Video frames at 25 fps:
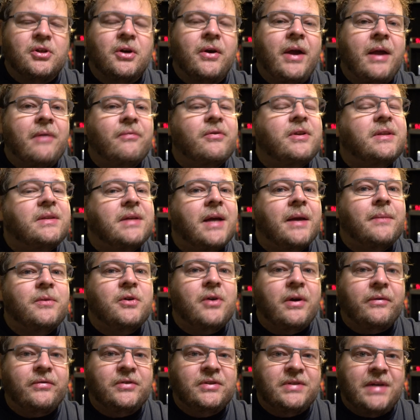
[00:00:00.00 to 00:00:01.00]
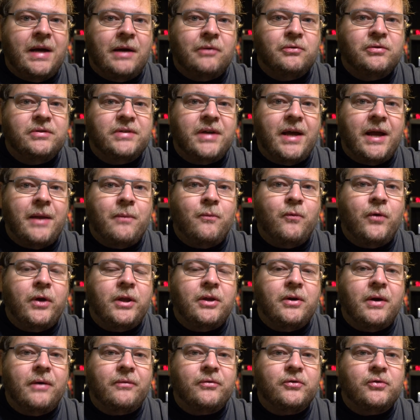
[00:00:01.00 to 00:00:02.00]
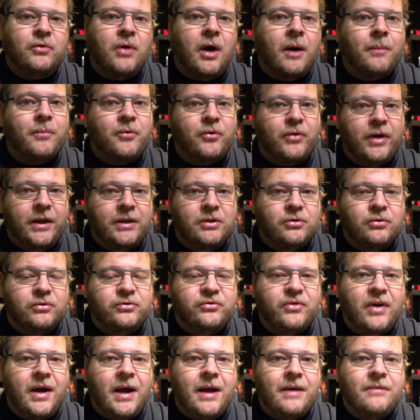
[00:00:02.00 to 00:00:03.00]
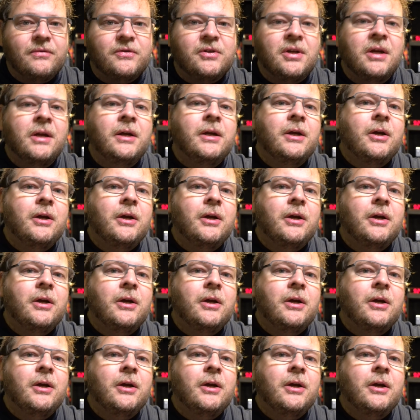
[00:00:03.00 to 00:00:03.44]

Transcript: So every time you have downtime when you have to upgrade your drives,